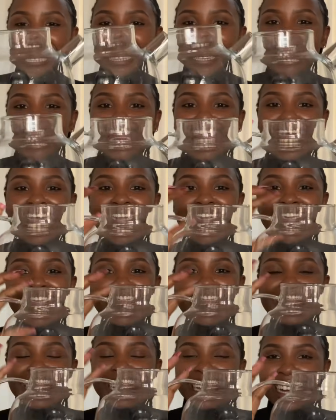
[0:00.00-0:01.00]
like, a
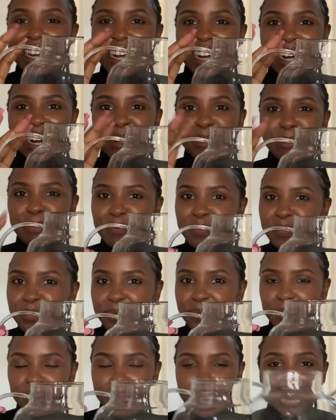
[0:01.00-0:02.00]
clear
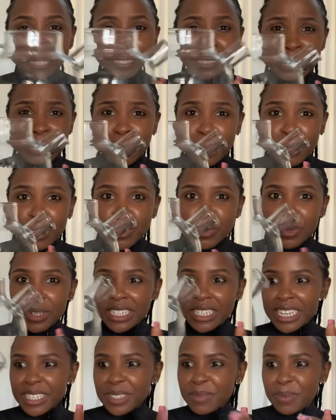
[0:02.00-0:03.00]
teapot will
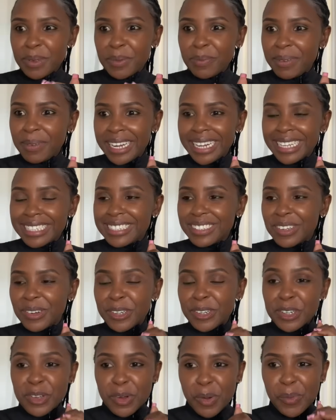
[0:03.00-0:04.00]
just be placed
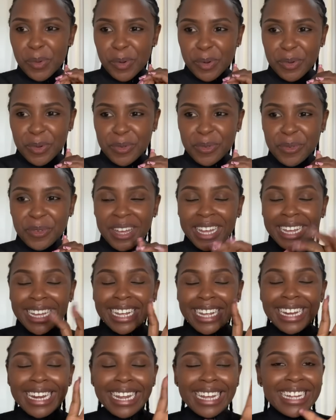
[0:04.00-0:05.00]
on top of
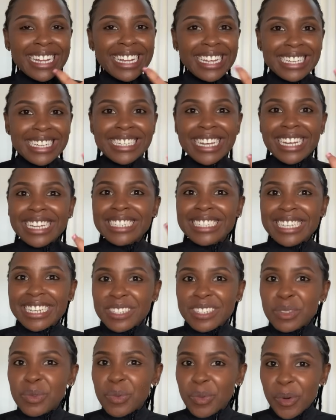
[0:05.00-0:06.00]
like heat and
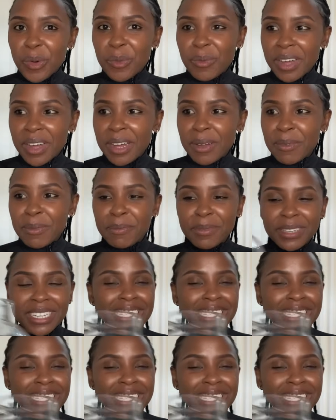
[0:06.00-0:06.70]
just warm up?